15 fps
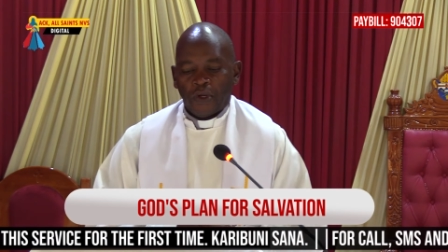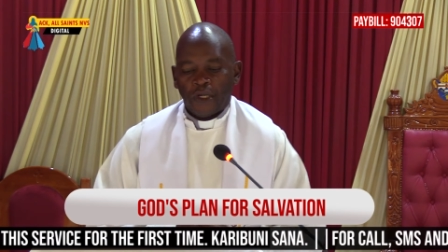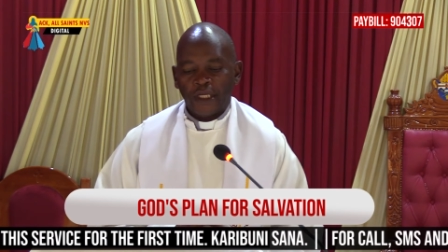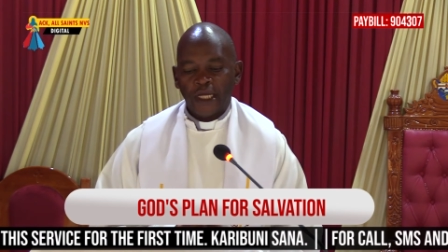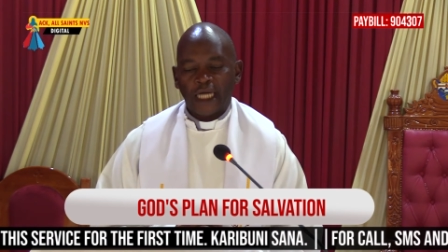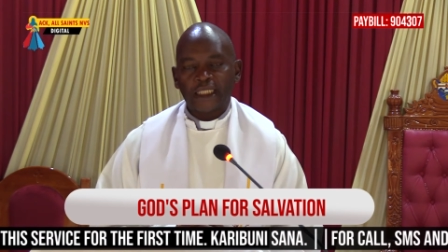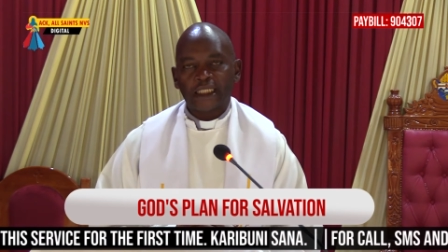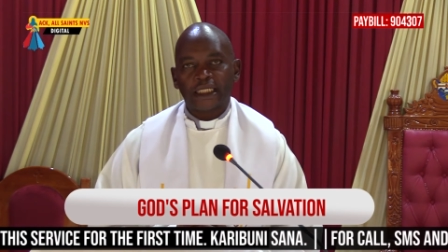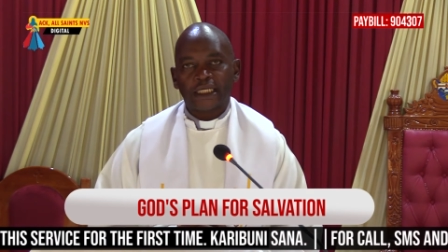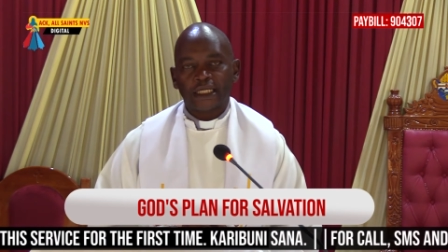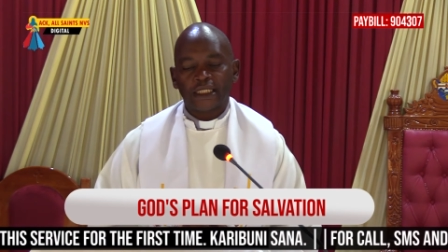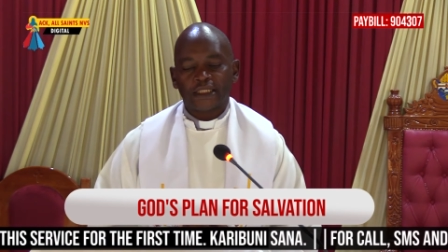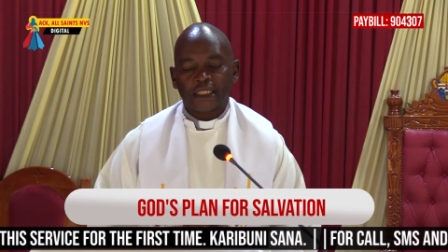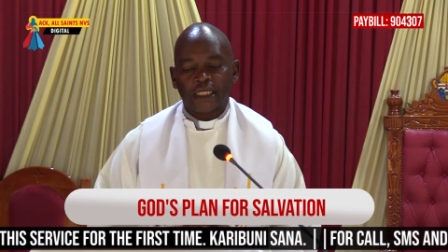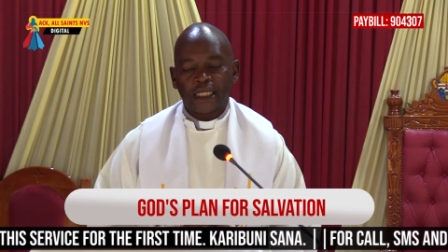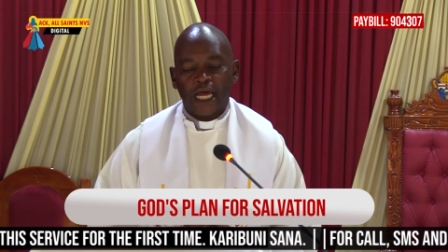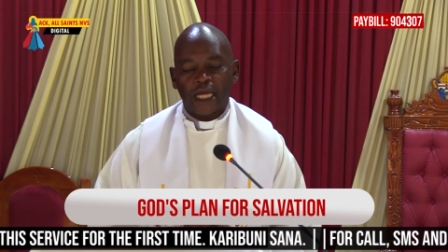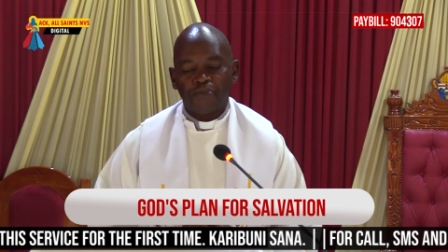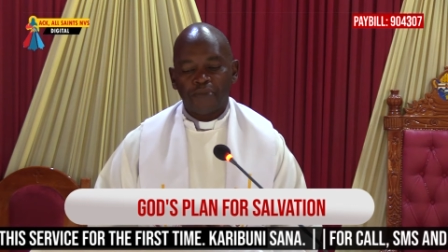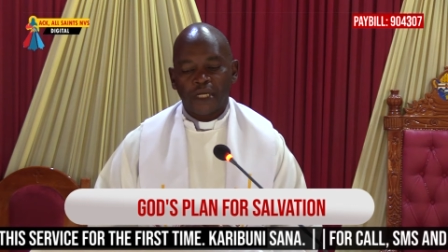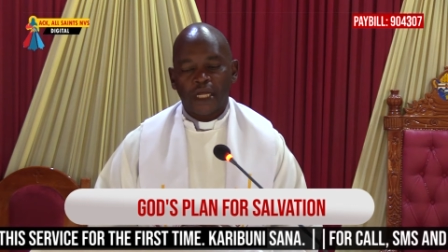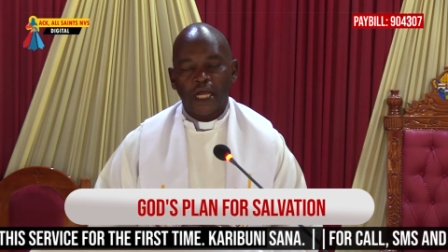he had created
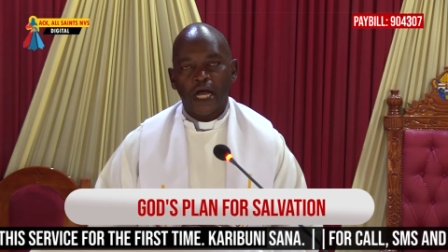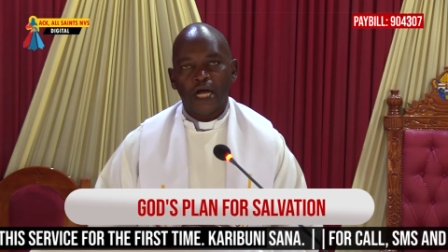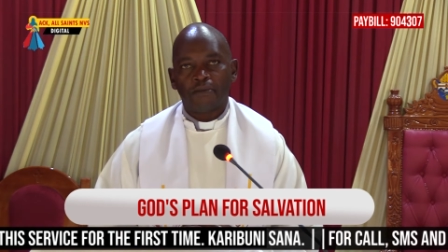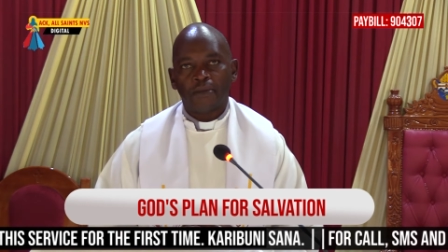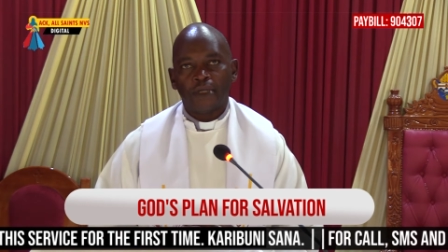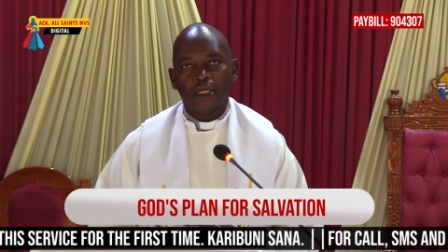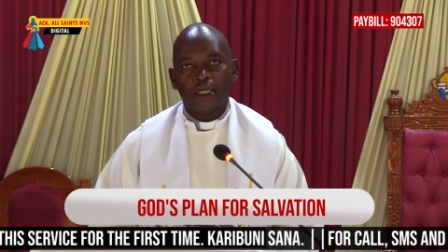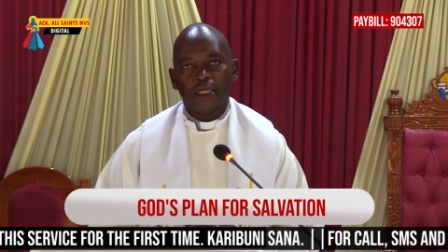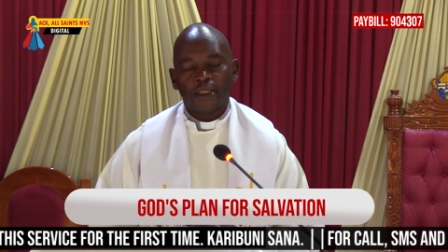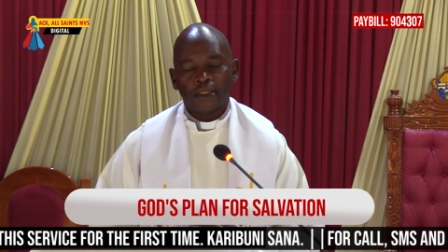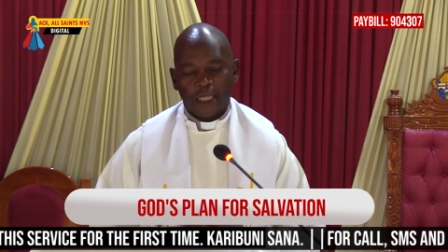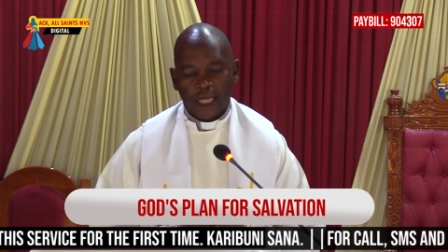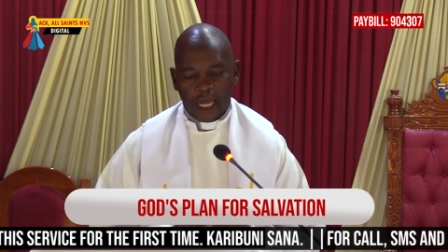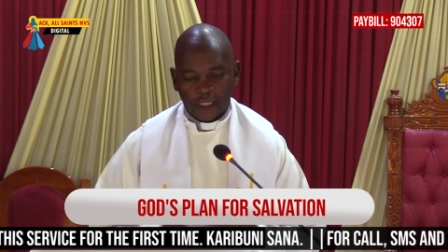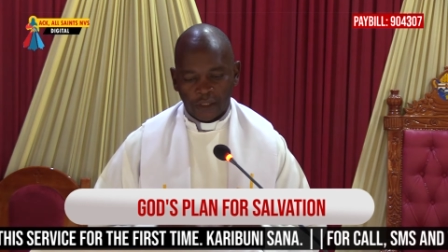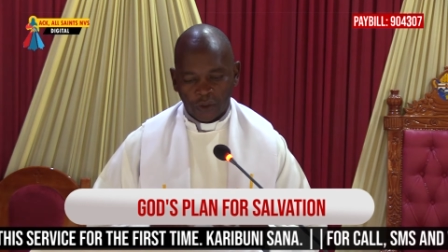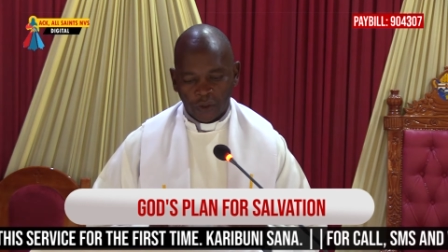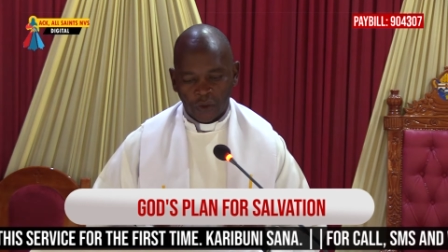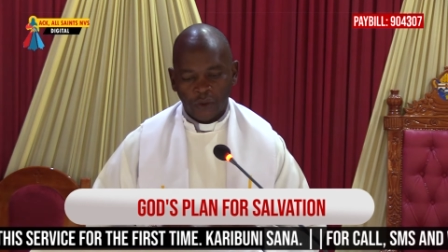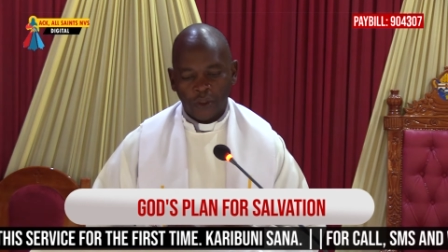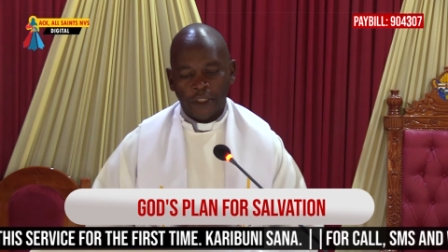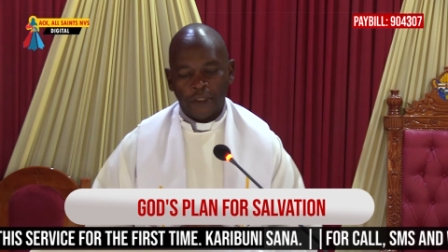had become
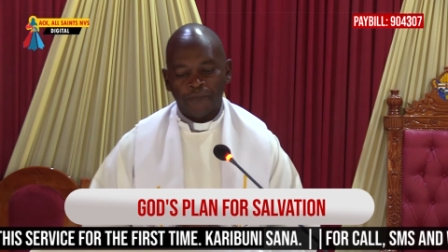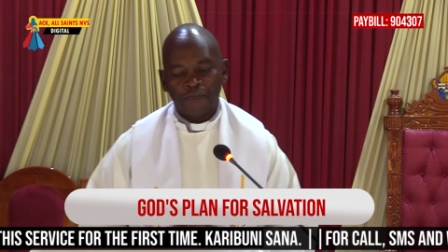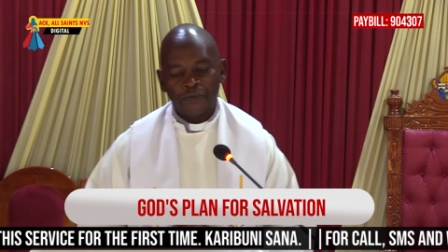unholy.